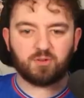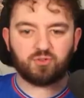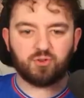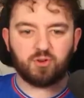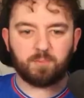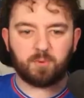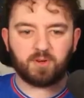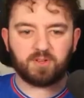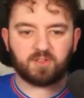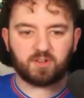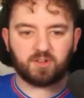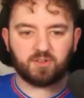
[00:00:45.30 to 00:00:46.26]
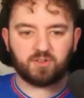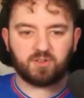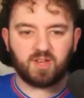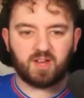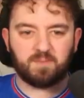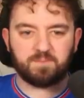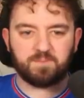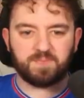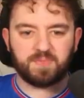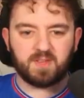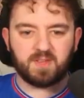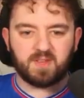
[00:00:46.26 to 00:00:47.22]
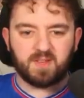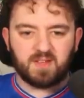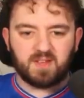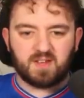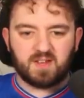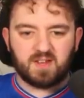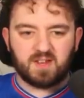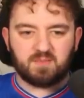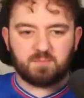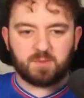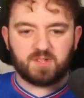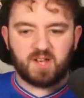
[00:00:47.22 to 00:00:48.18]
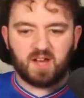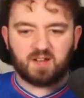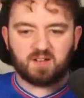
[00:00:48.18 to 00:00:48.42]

to a point that I can do that. Uh, but yeah,